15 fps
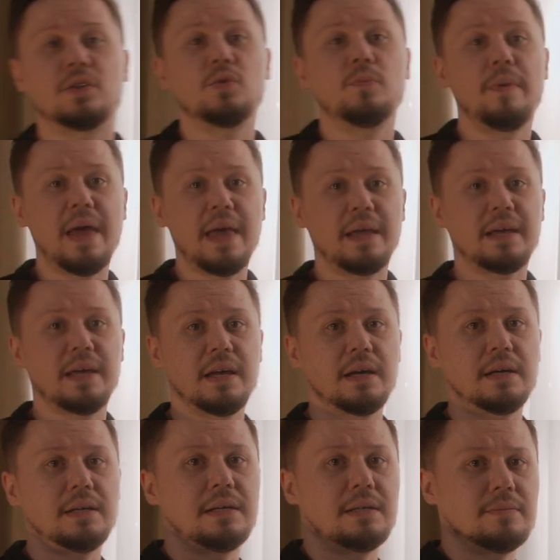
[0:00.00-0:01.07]
make
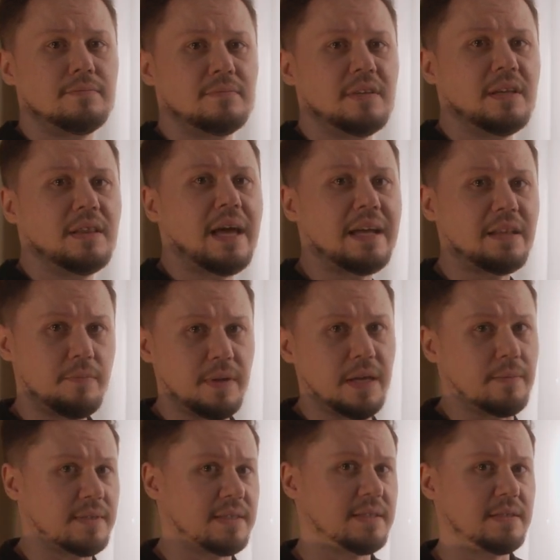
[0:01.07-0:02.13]
the light
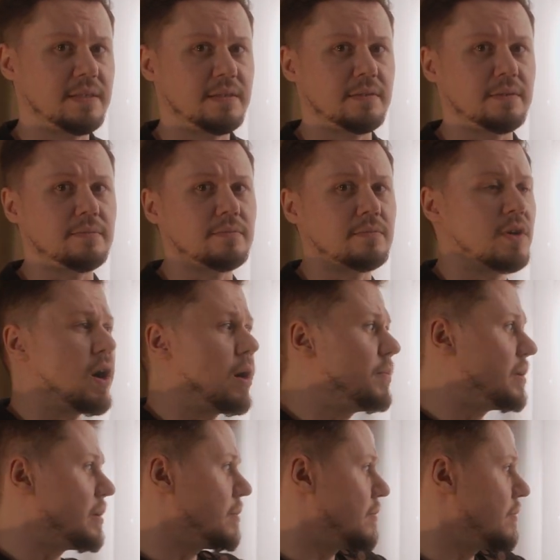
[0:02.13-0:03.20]
beams
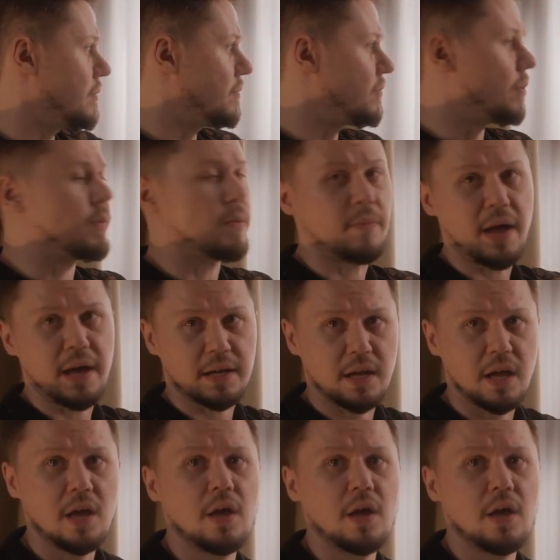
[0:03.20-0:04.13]
coming from the back,